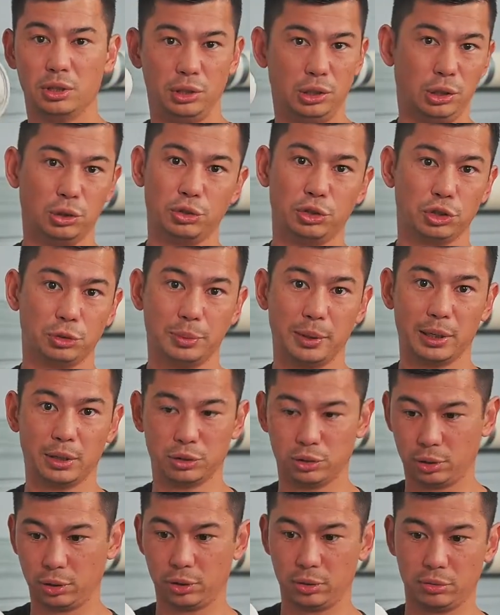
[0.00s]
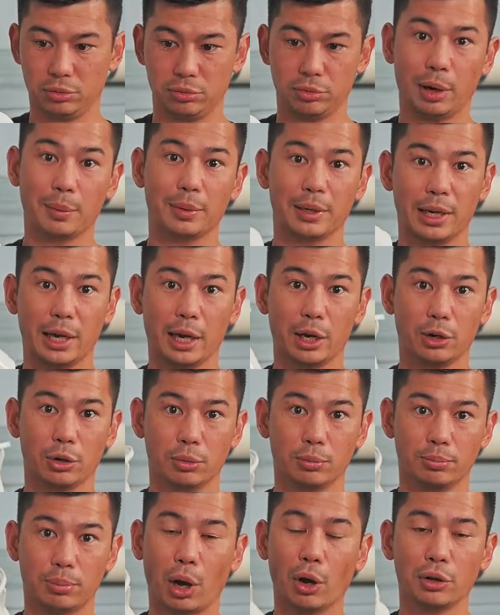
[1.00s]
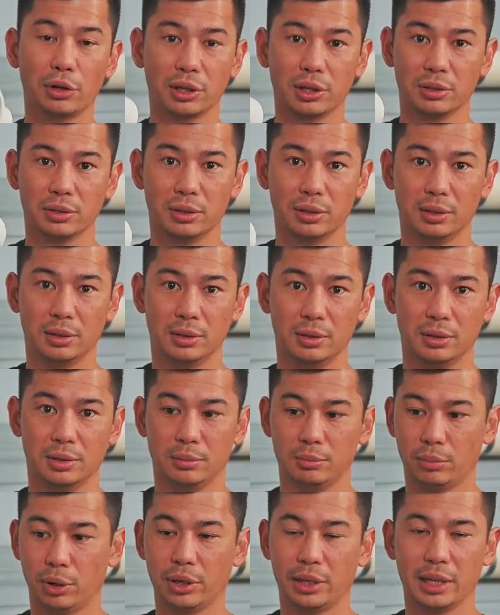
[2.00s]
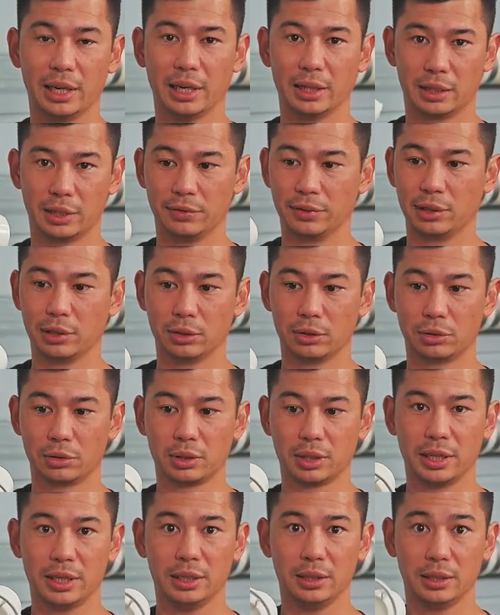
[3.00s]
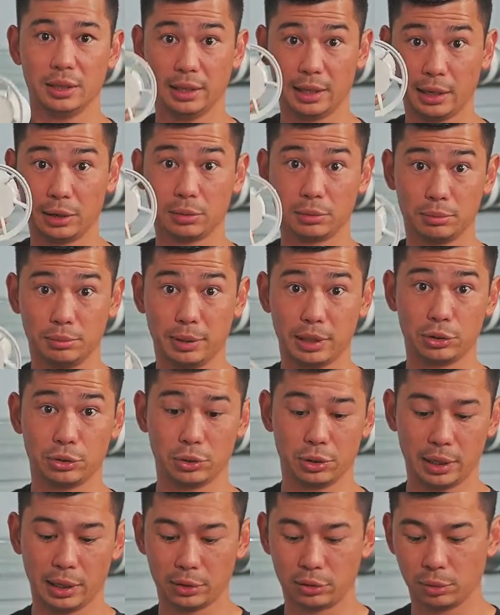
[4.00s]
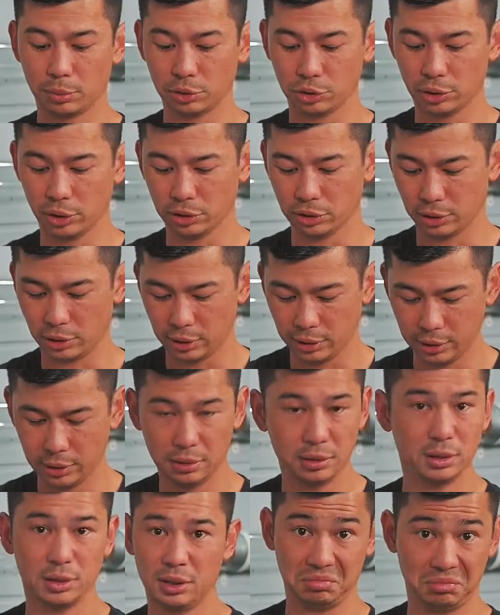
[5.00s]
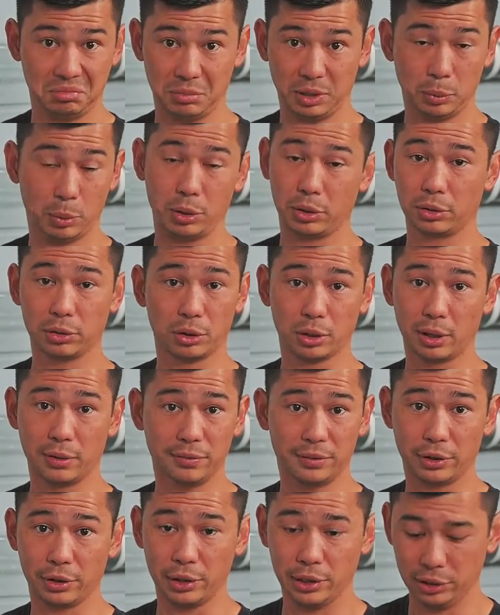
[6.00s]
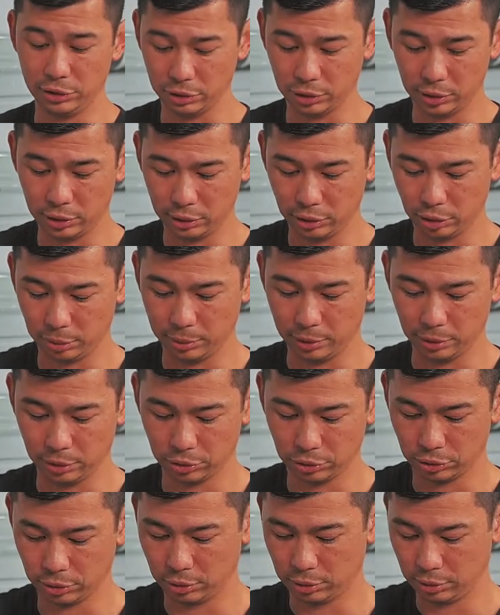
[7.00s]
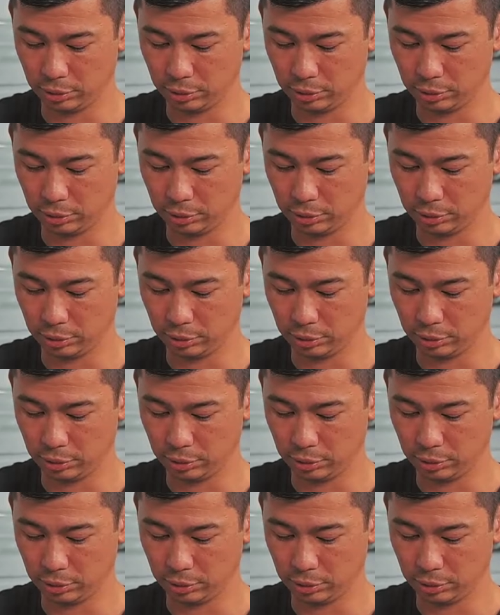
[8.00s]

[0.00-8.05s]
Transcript: You'll just be able to sort of rub it out or poke it out, give it a little clean, and that'll make sure that grommet's nice and clean. It won't clog up very easily, to be honest.